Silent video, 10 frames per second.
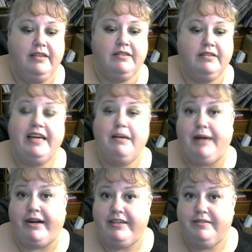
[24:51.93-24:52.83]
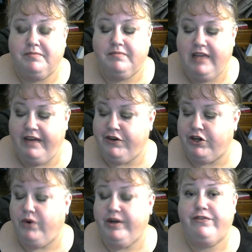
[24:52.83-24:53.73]
Think about it. If you're
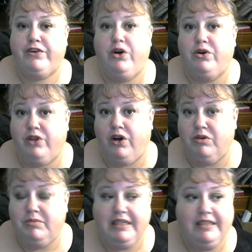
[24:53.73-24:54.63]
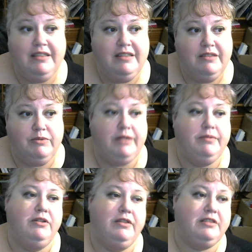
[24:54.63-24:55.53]
going for Oklahoma, well,
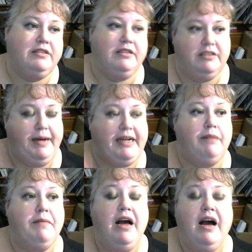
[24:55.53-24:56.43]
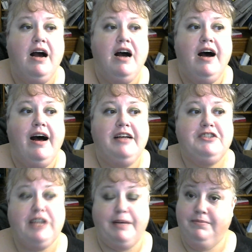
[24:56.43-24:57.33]
let's back up.
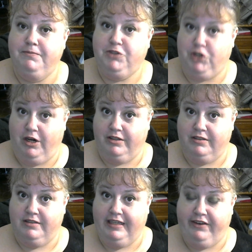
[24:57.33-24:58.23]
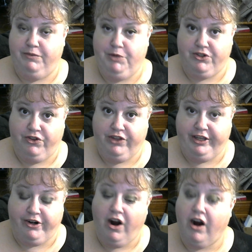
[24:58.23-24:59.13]
Some songs in musical
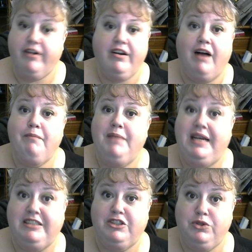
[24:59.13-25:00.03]
theater are not meant to